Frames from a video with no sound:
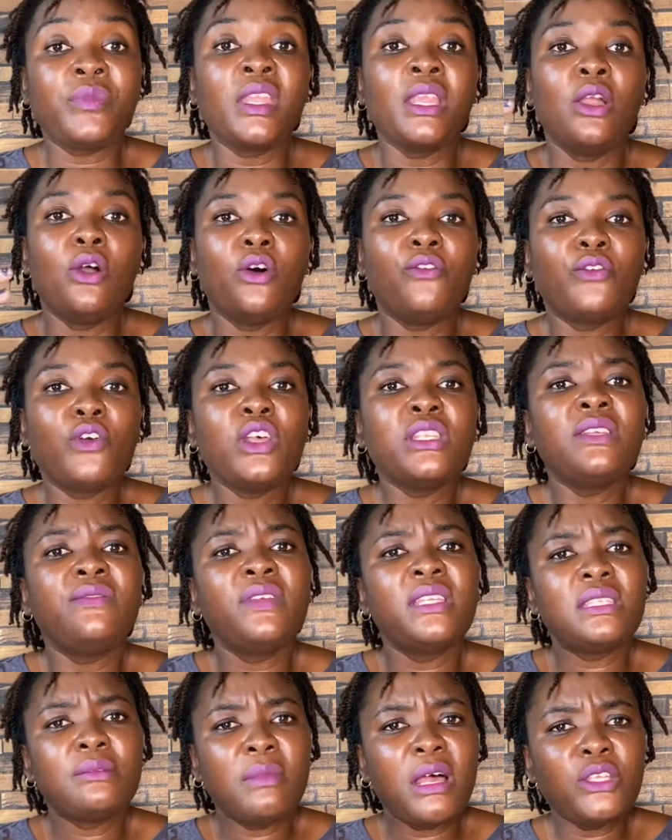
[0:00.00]
Of course, if
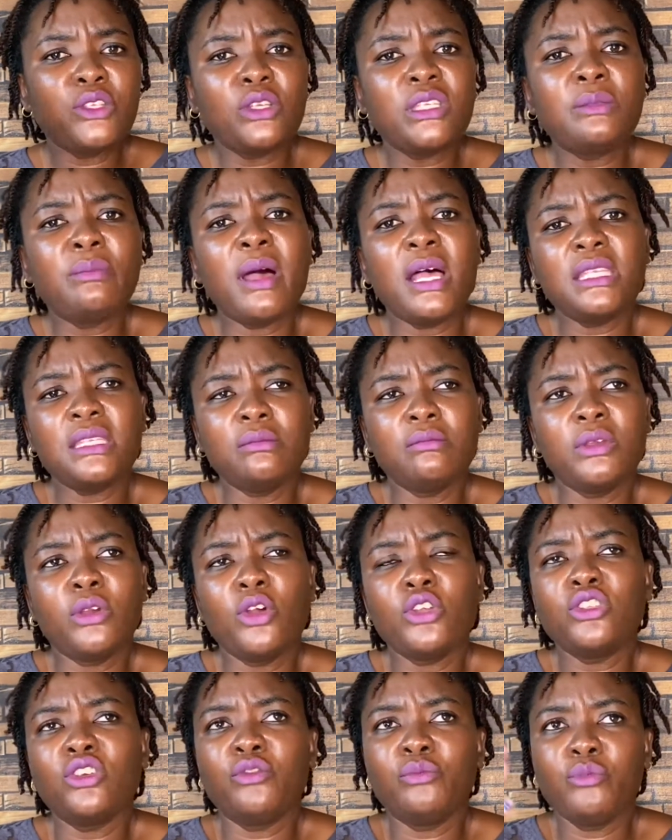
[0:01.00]
it's muscle spasm
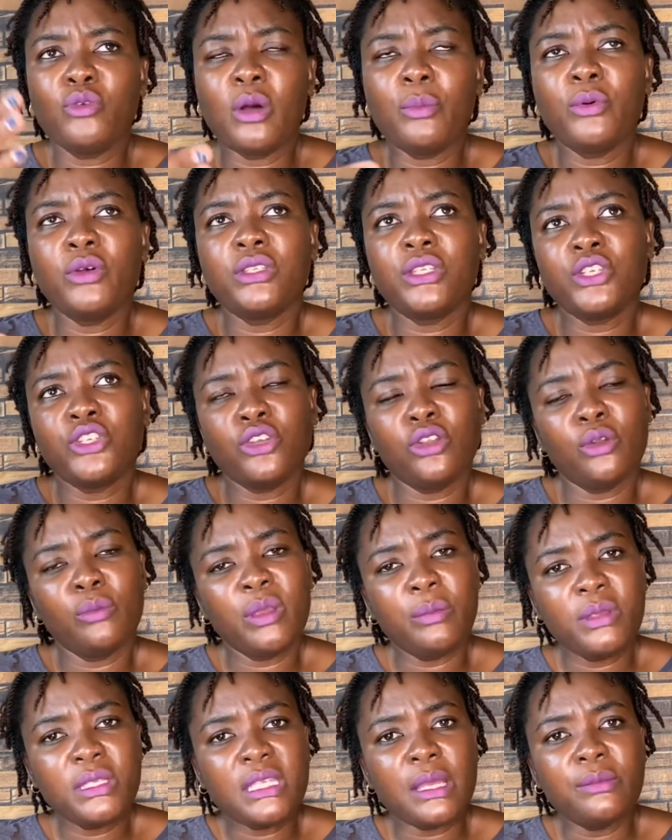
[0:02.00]
because of poor position or
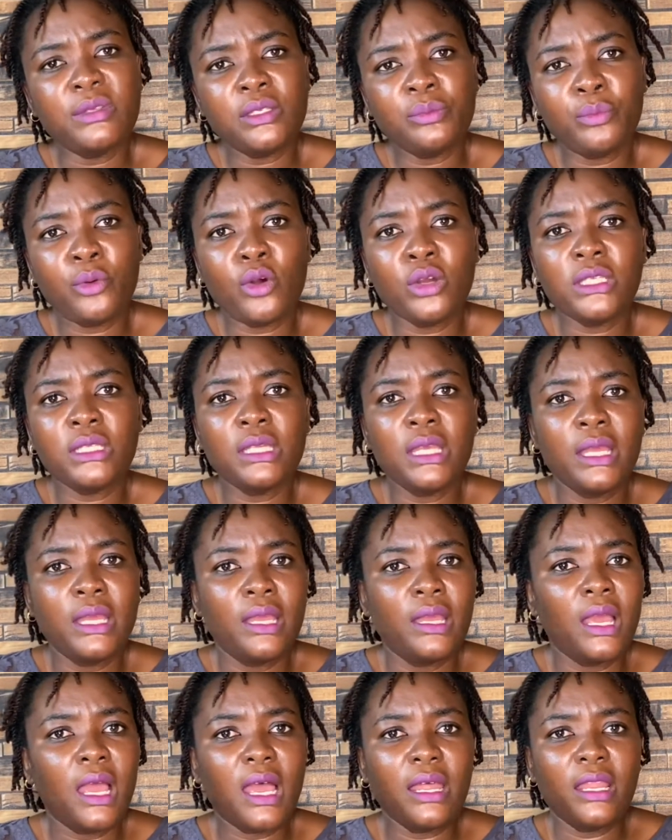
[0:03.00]
maybe some sport,
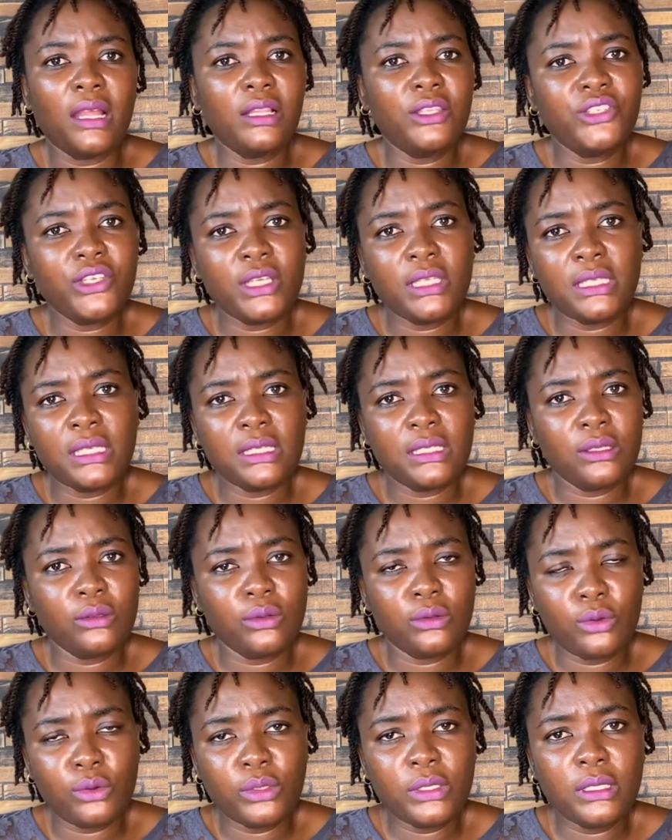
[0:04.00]
analgesics are
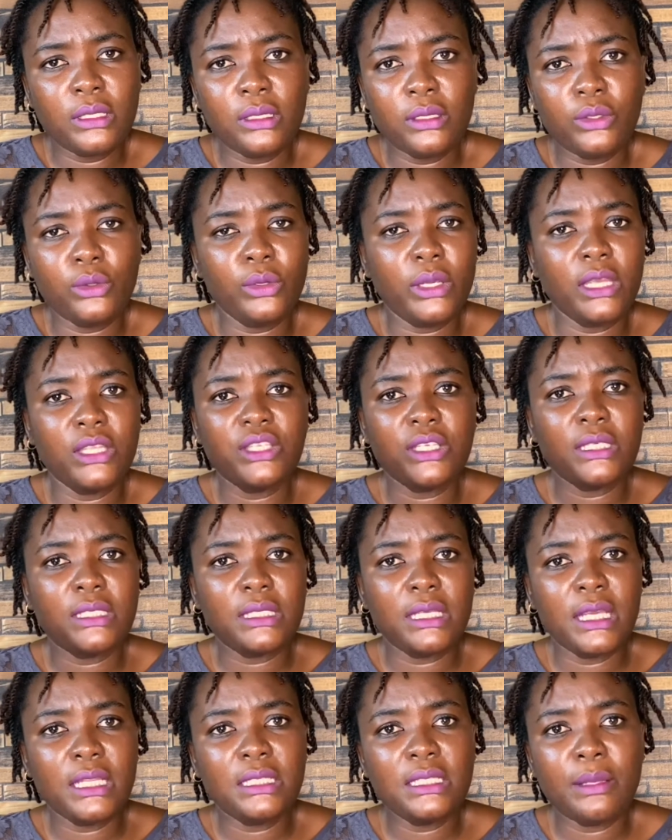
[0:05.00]
good. You can just
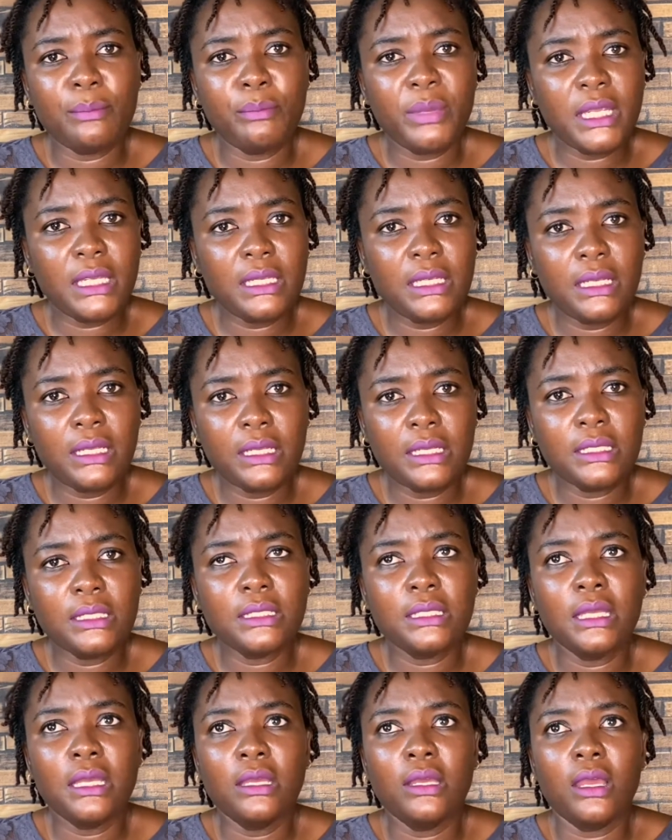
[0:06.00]
get some painkillers
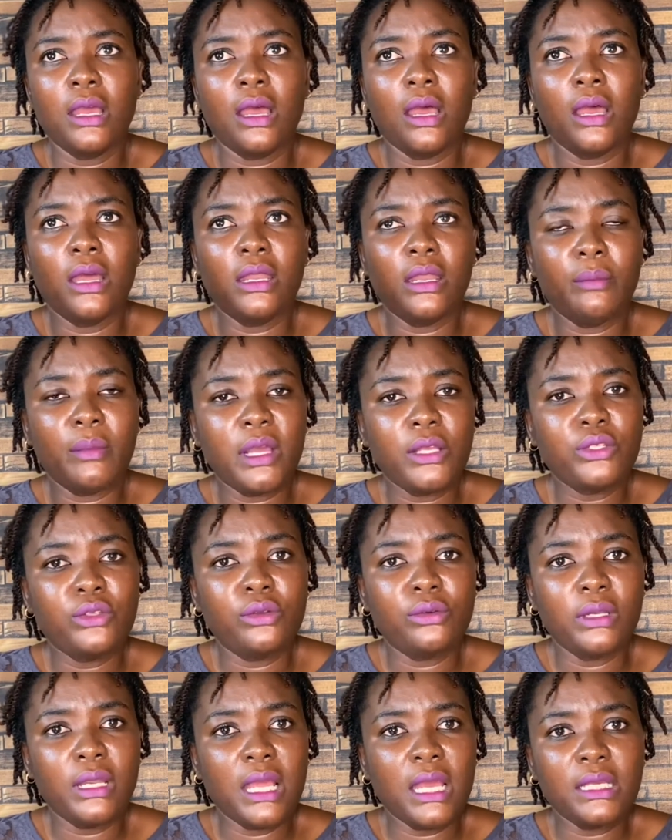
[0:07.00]
and a muscle
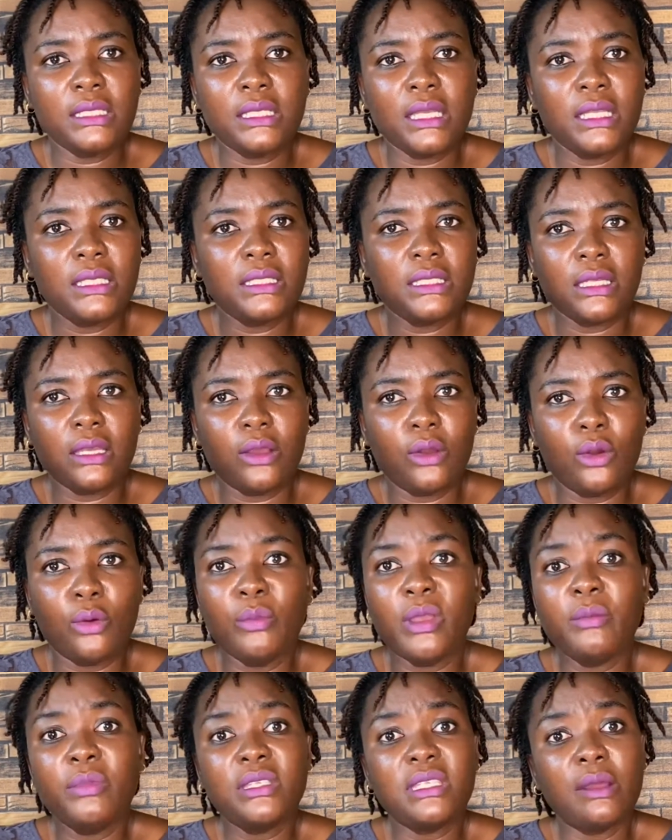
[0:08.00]
relaxant, or
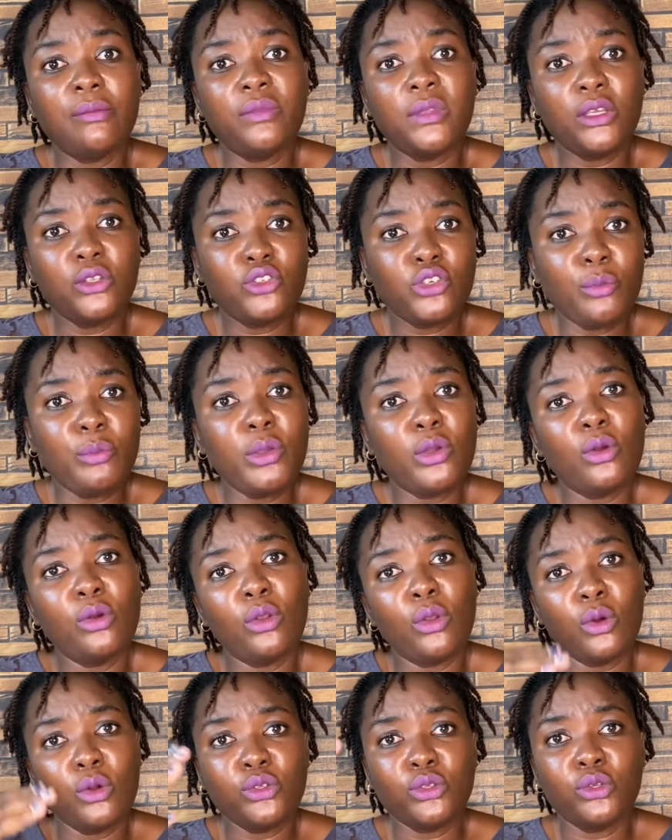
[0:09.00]
maybe something topical
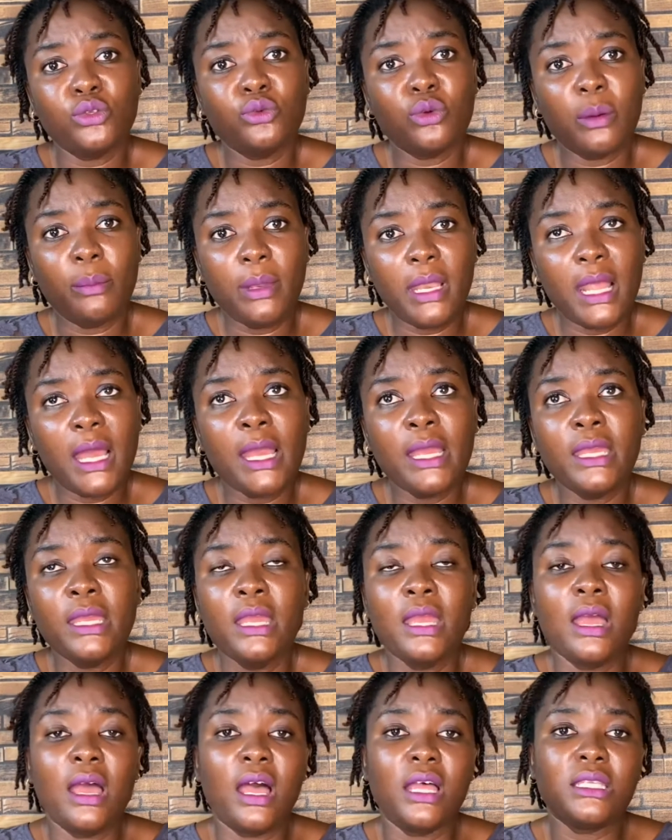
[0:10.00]
also to apply,
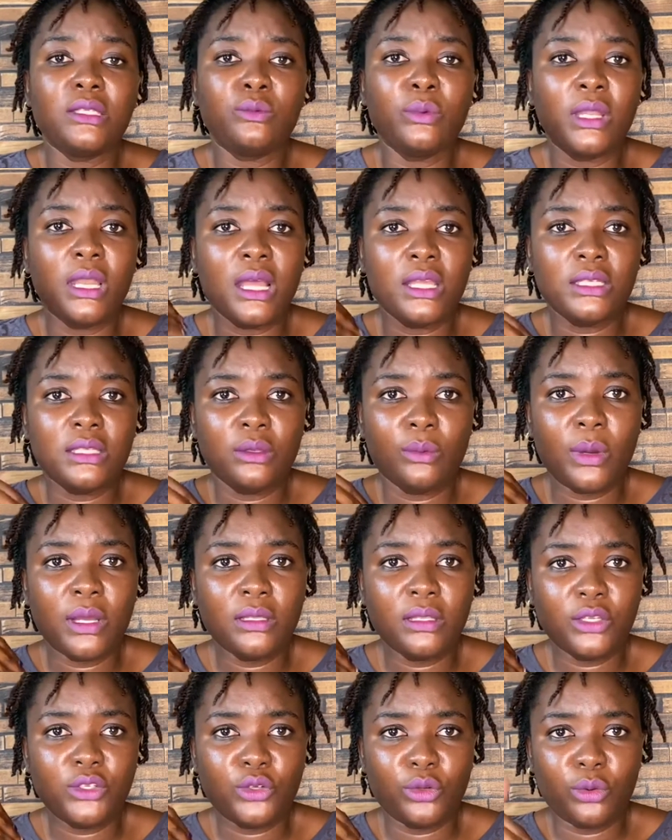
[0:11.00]
as well as the one
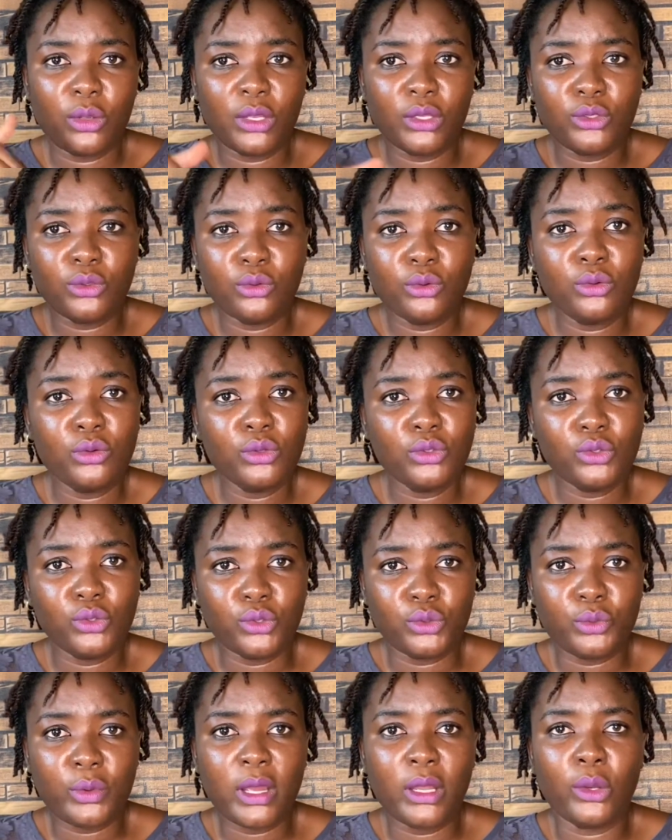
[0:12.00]
that you're going to
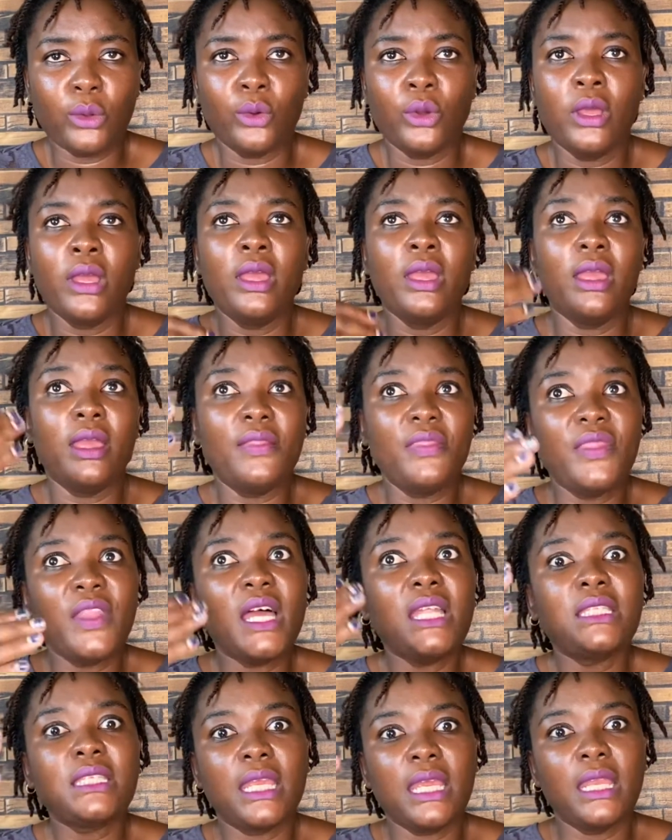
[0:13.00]
swallow, and
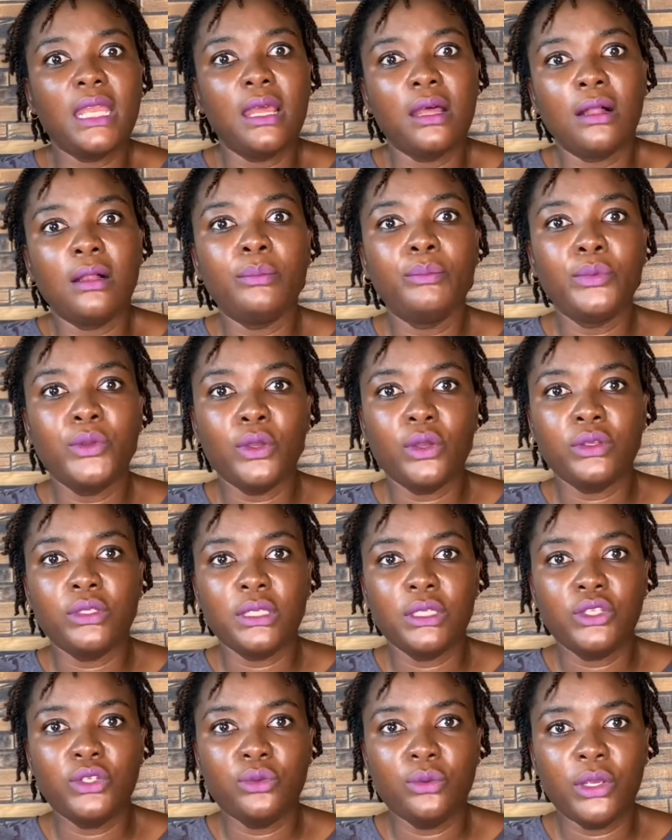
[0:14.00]
that can help your
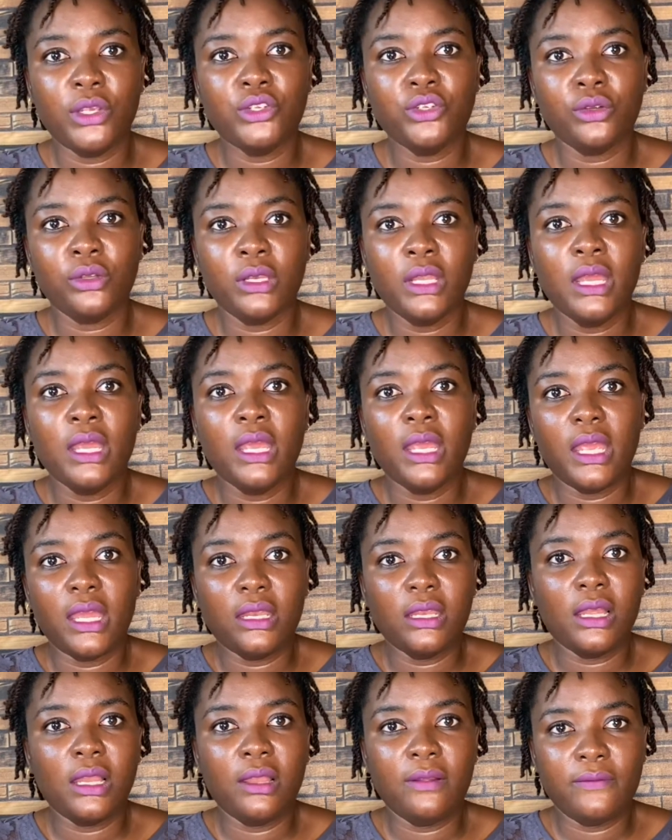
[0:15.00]
situation and
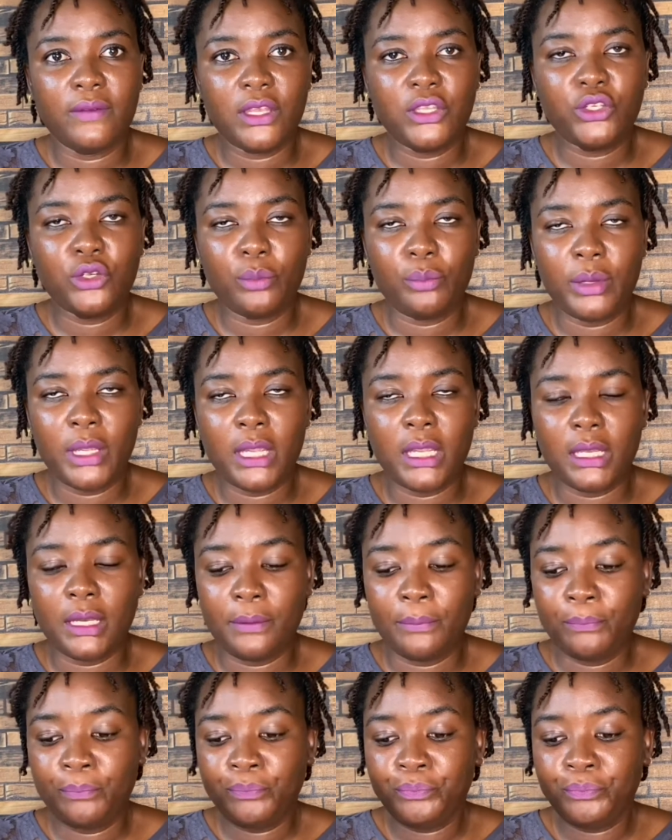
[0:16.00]
elevate your pain.